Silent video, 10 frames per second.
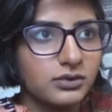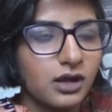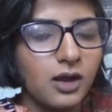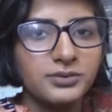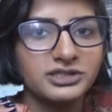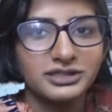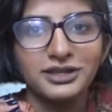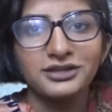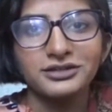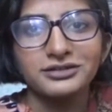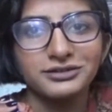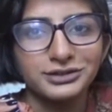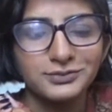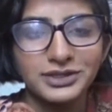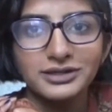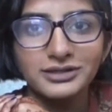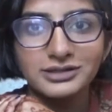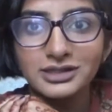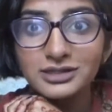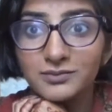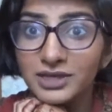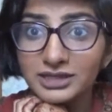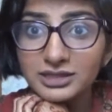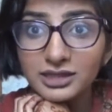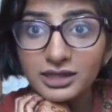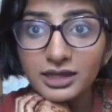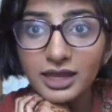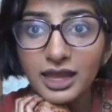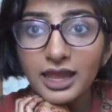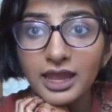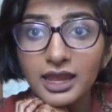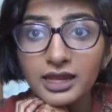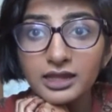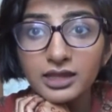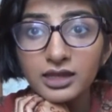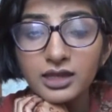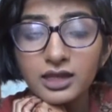opposite characters because it's amazing and